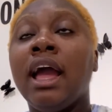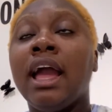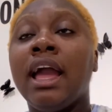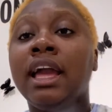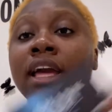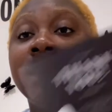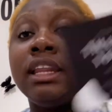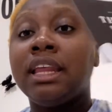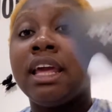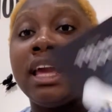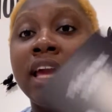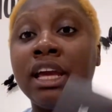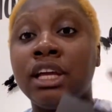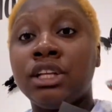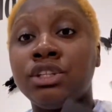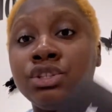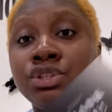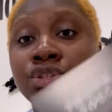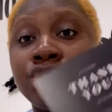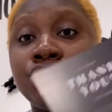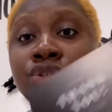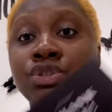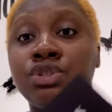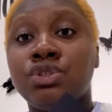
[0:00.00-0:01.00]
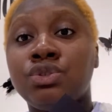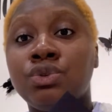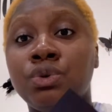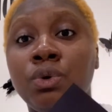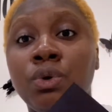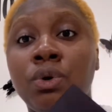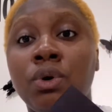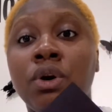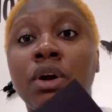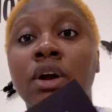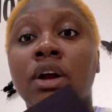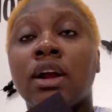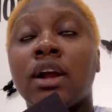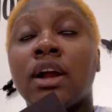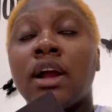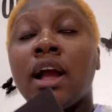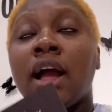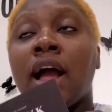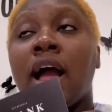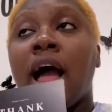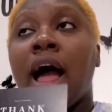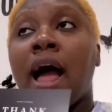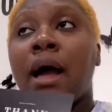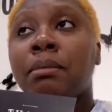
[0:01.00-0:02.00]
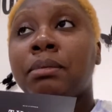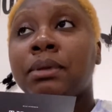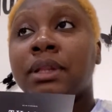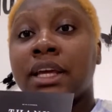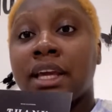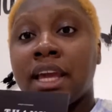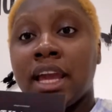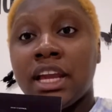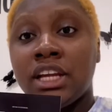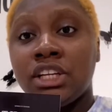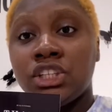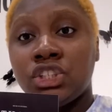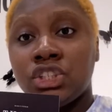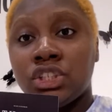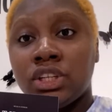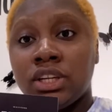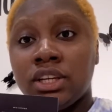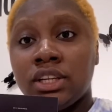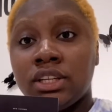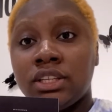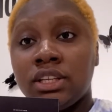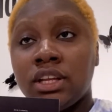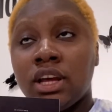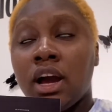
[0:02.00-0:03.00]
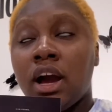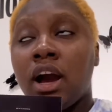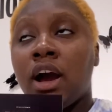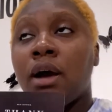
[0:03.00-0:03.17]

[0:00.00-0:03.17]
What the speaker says: and in-store application,